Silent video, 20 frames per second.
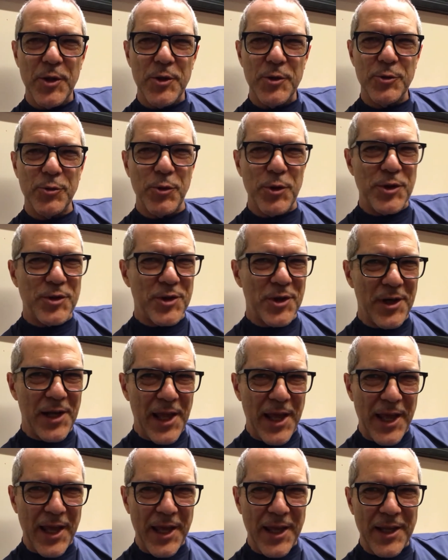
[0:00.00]

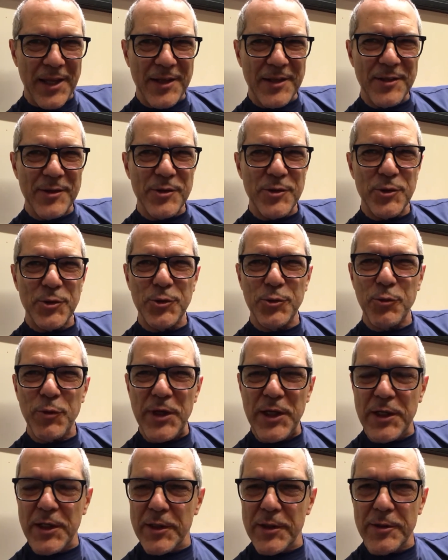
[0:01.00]
Switzerland,
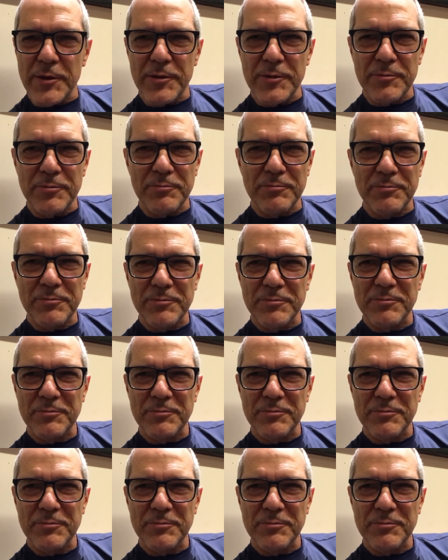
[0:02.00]
Sweden,